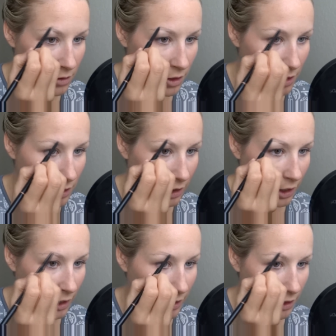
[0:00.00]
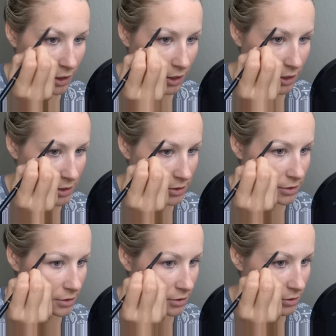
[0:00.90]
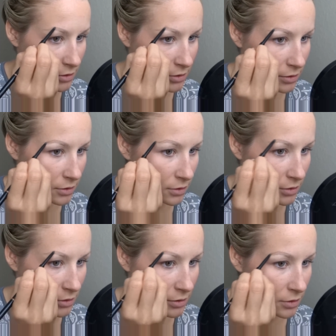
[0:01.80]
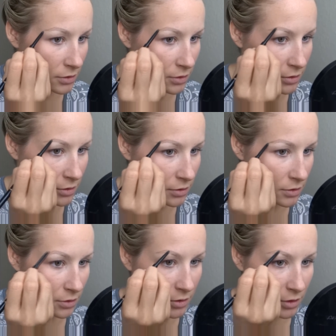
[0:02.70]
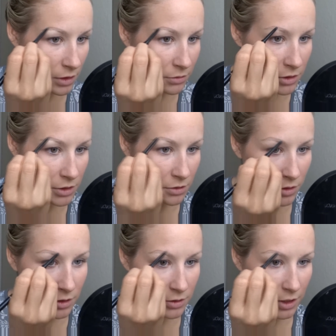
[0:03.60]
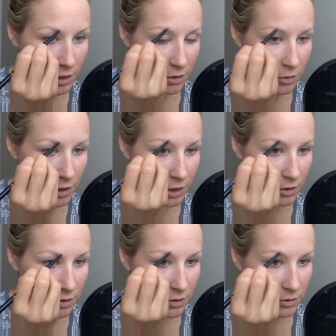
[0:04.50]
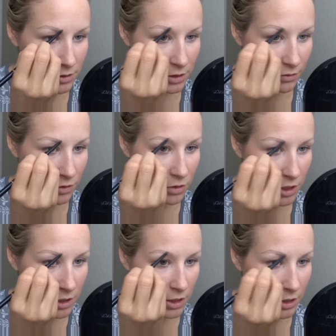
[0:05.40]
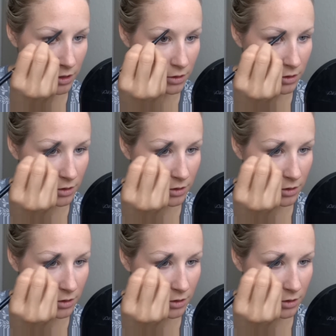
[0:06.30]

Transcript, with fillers: and line these. I'm just doing this kind of quick. If you need the